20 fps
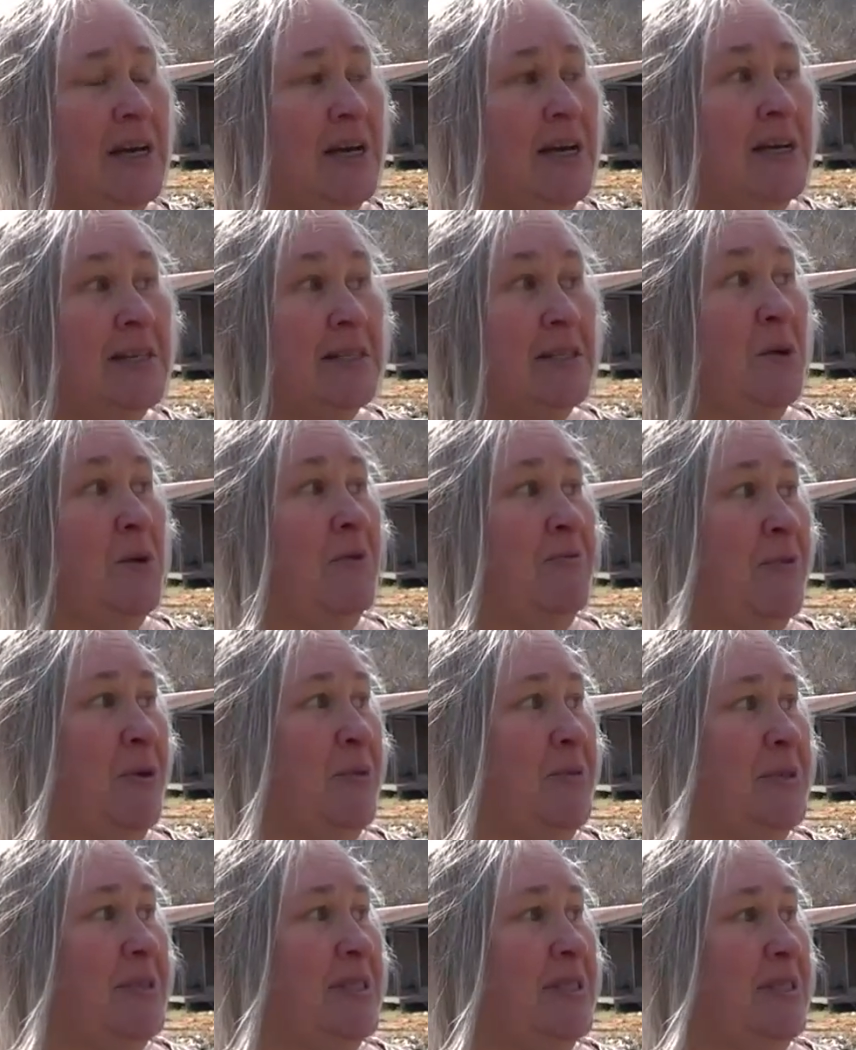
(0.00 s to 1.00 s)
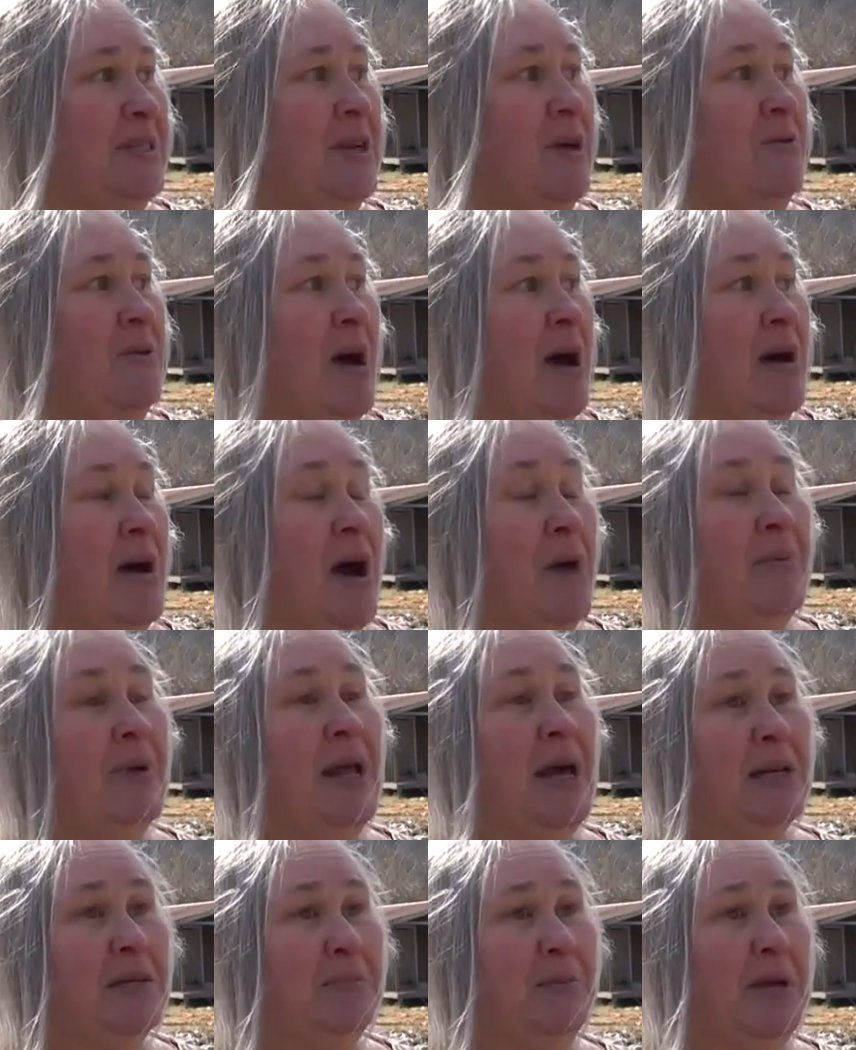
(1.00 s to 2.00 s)
So if there was, you know, I would
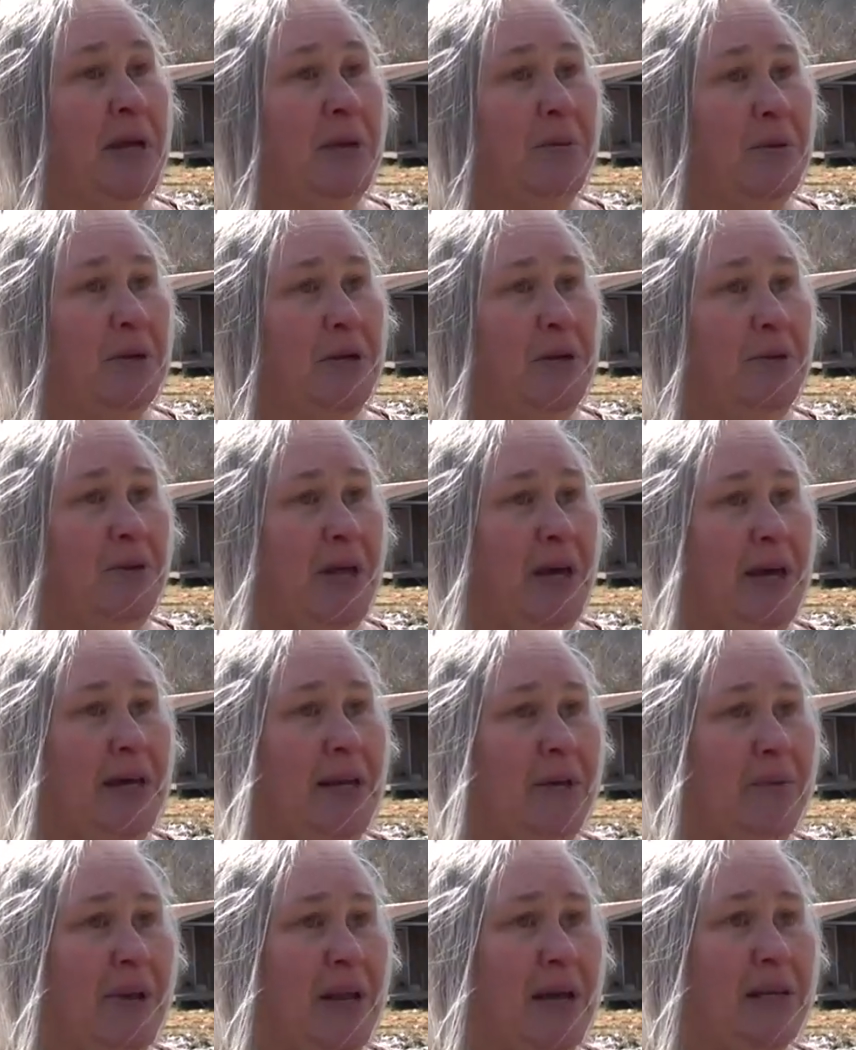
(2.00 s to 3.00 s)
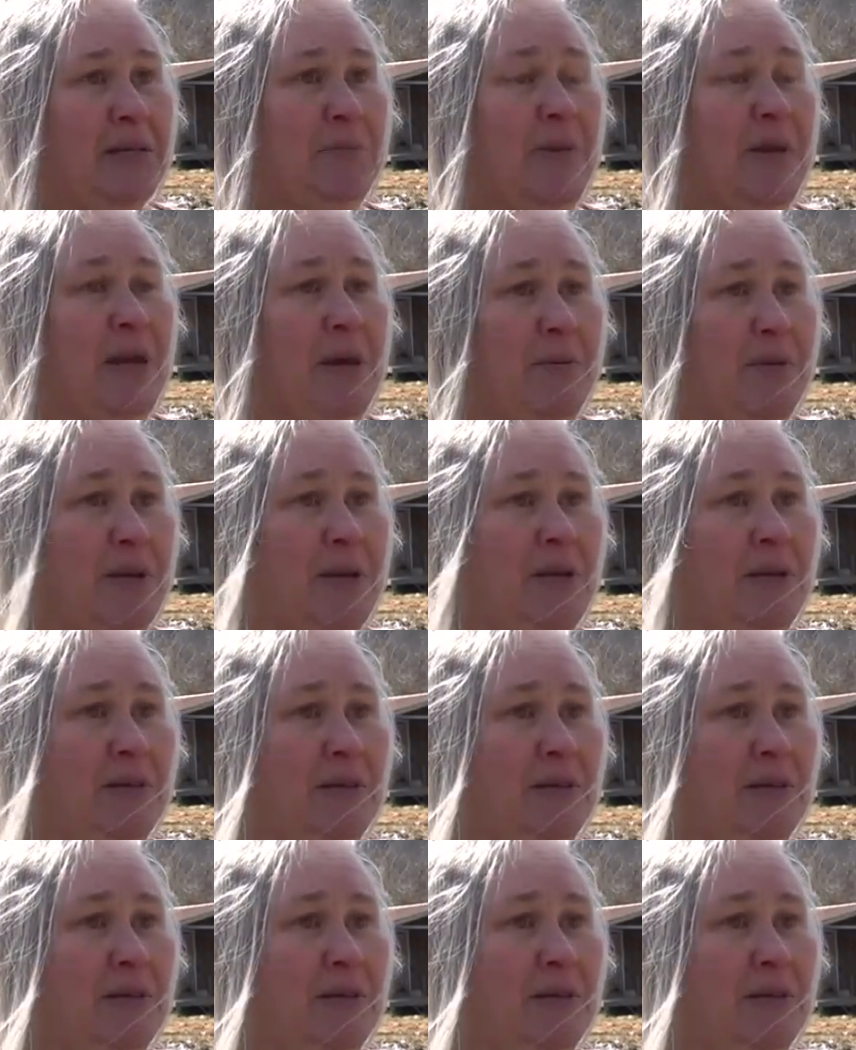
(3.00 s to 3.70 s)
like to be able to do that. I would like to be able to